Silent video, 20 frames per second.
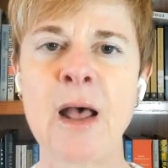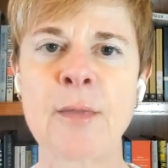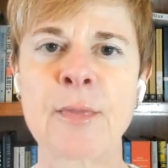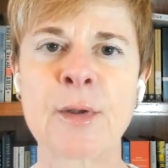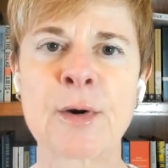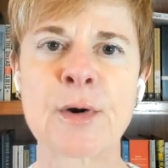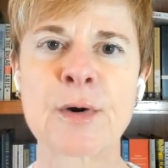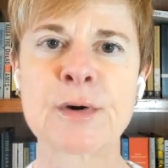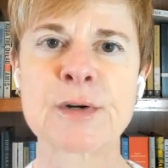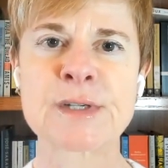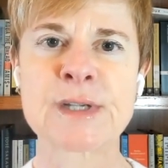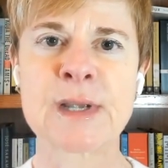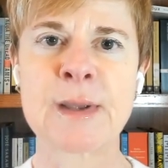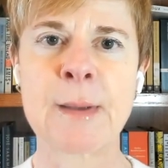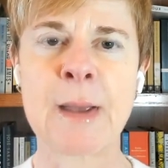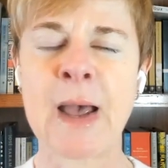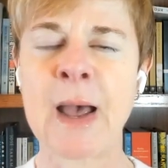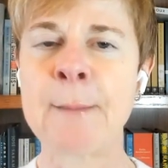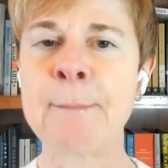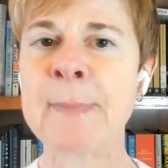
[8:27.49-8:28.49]
There's
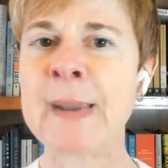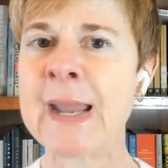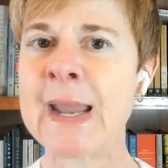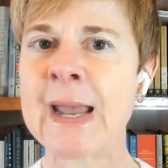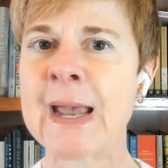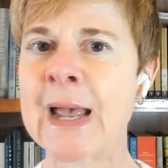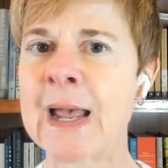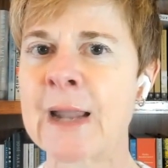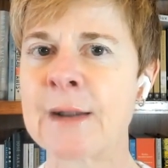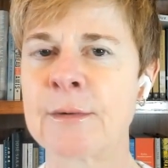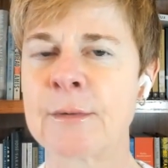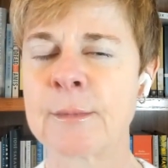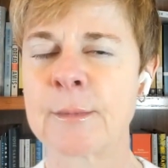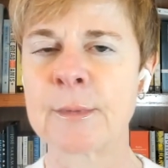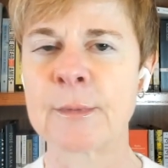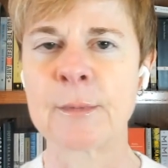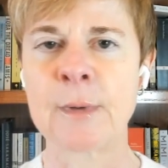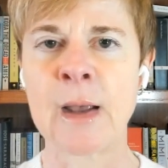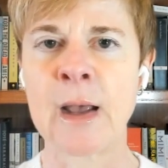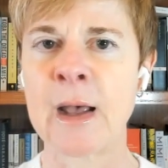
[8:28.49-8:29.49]
a man,
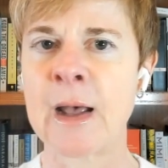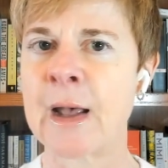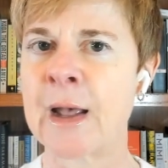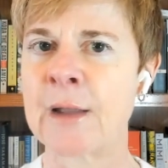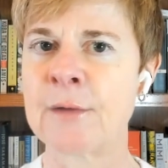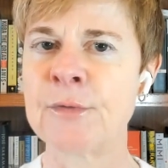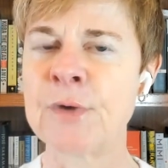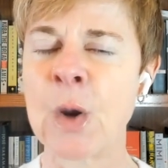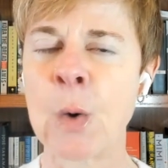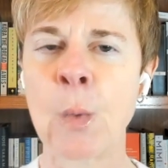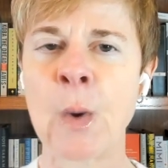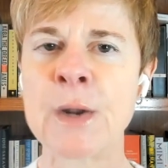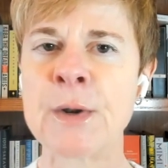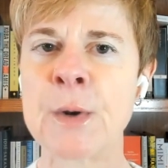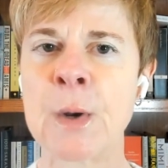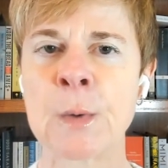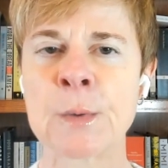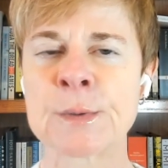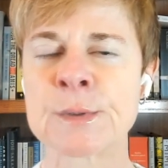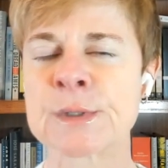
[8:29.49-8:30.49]
no one
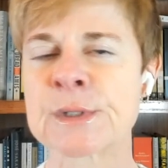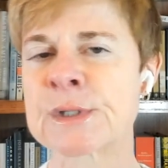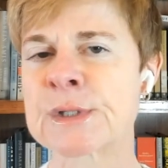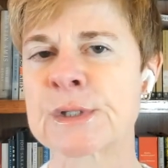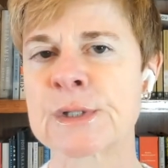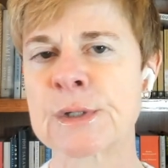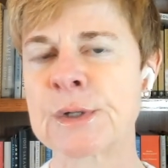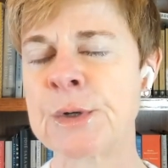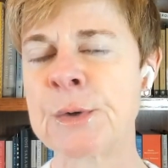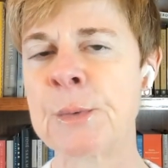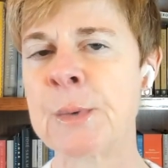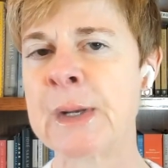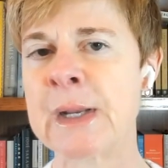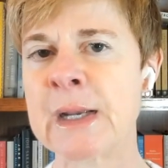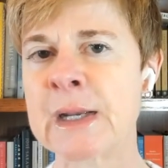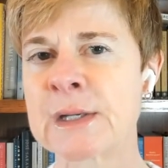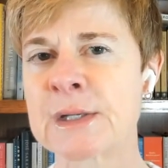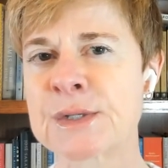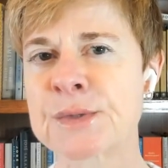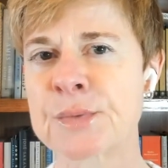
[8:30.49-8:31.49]
knows who
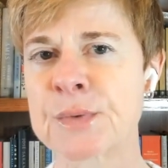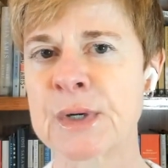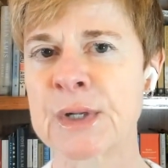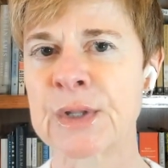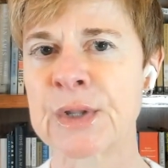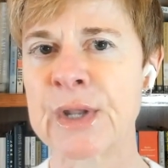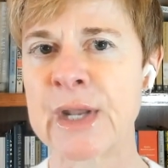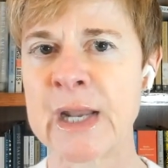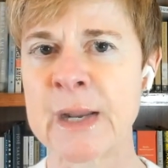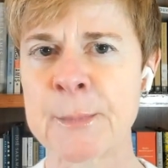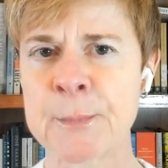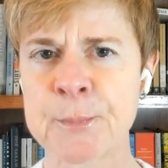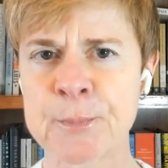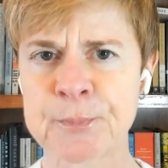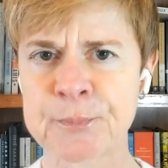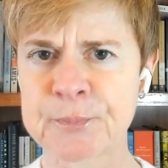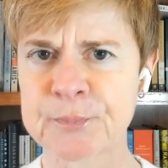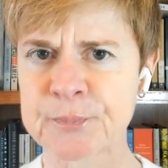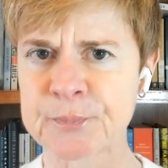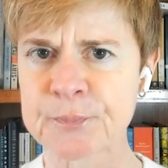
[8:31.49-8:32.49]
he is really,
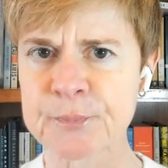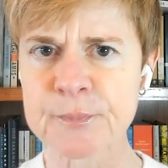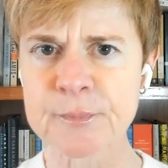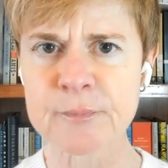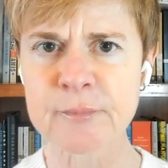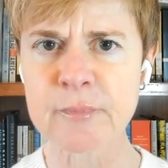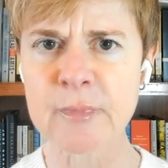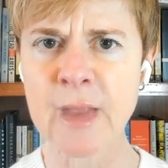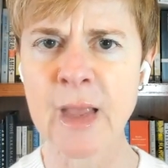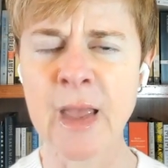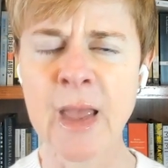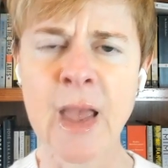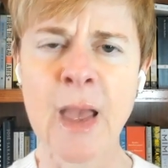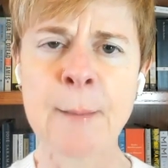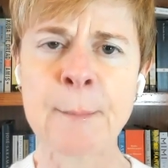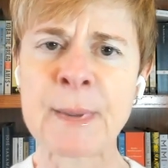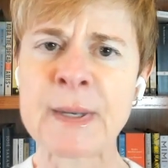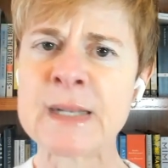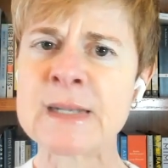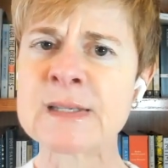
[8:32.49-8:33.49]

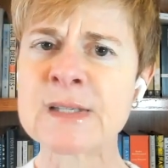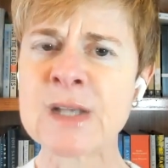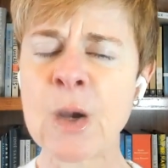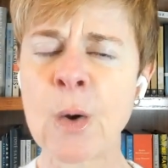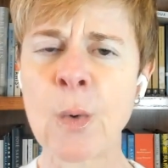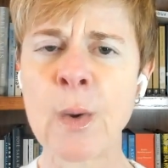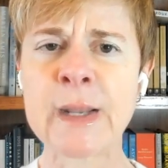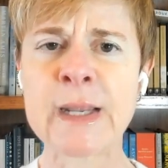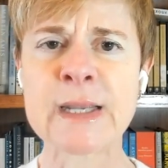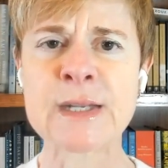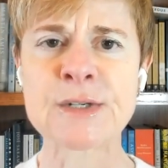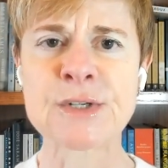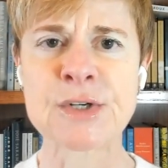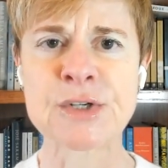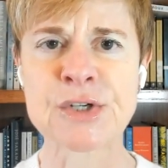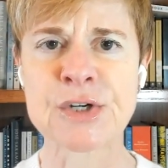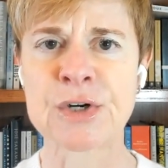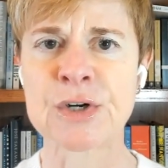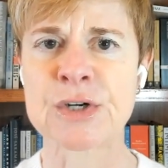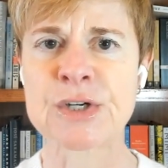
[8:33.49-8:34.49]
but he's going into
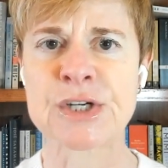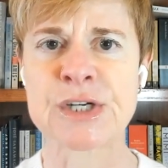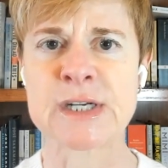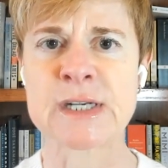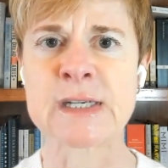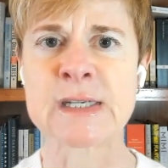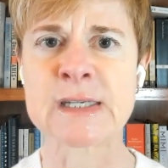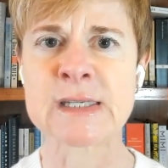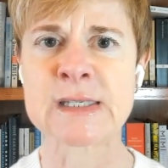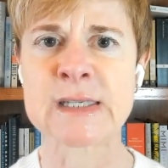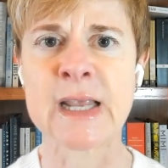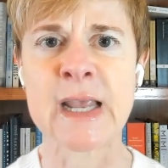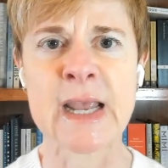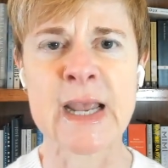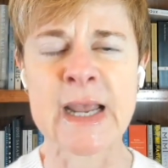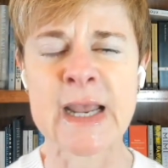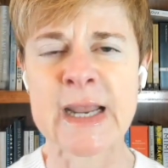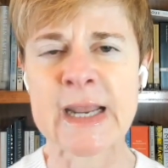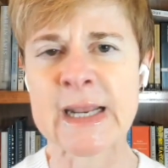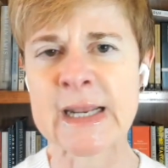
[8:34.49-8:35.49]
churches.
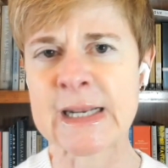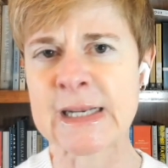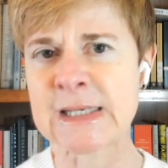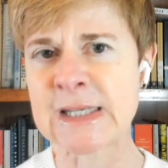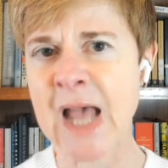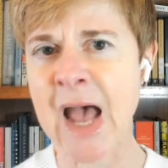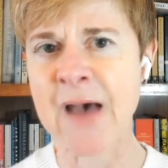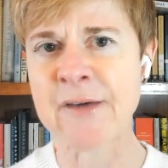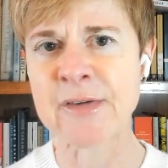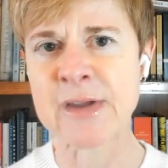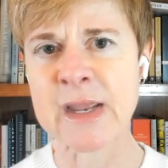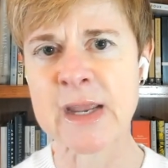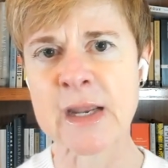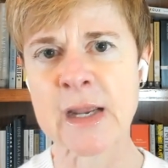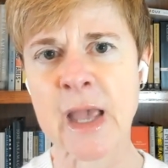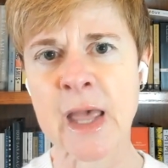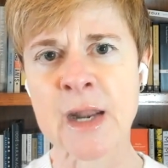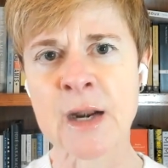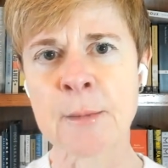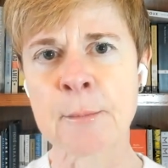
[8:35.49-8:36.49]
He's
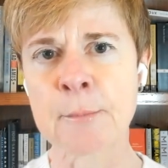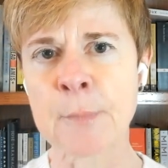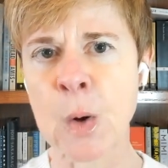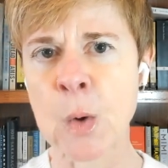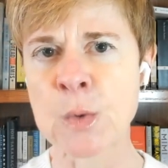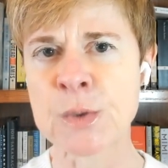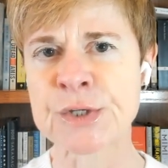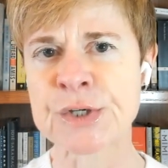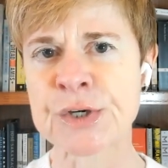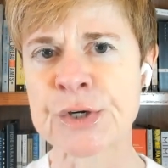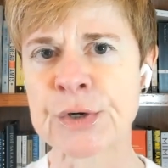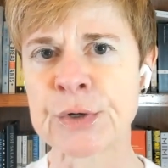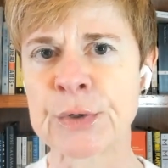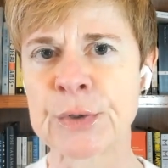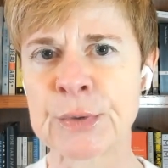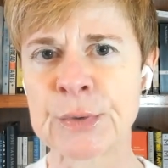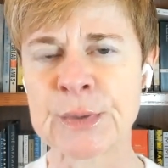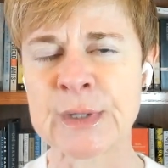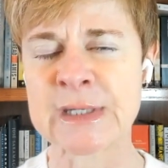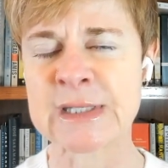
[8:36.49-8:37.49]
having an
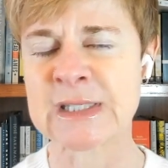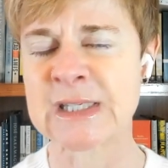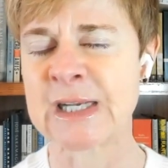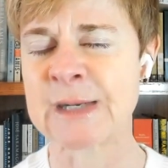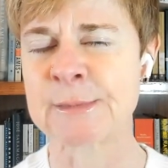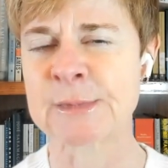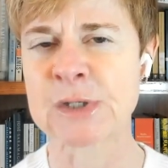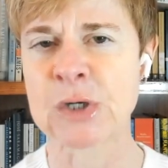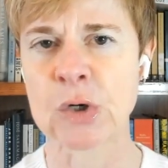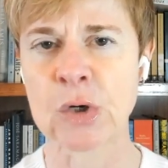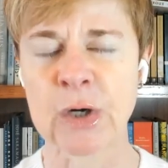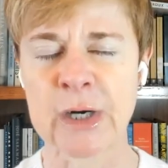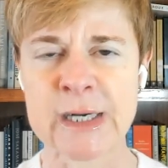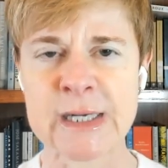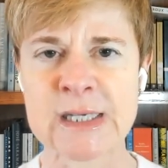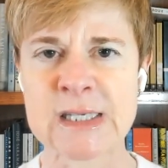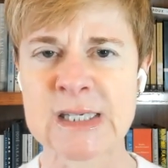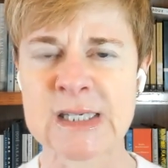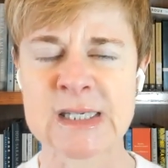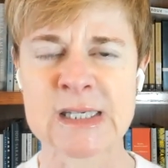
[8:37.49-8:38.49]
emotional, it seems,
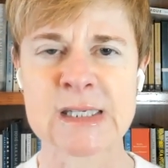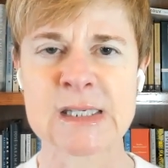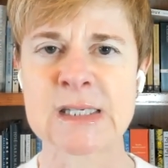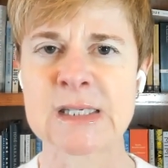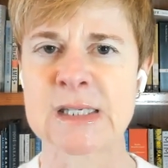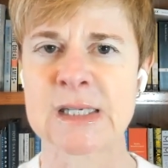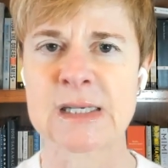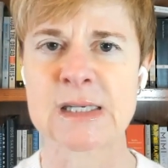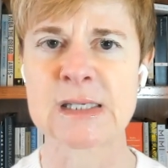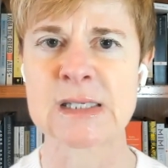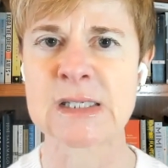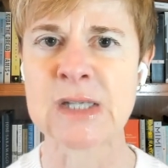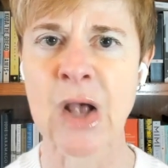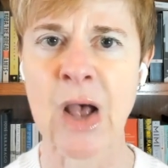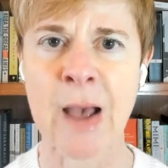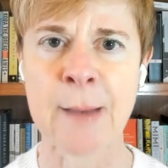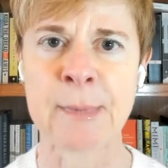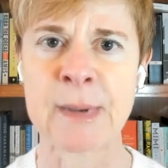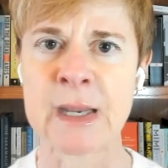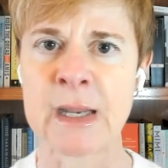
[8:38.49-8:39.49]
crisis,
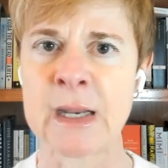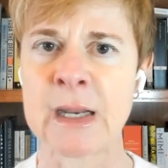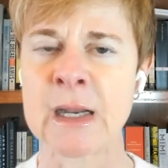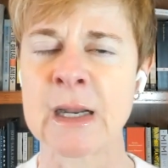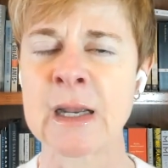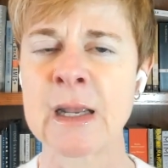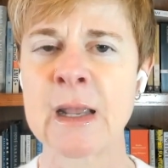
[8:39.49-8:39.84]
sobbing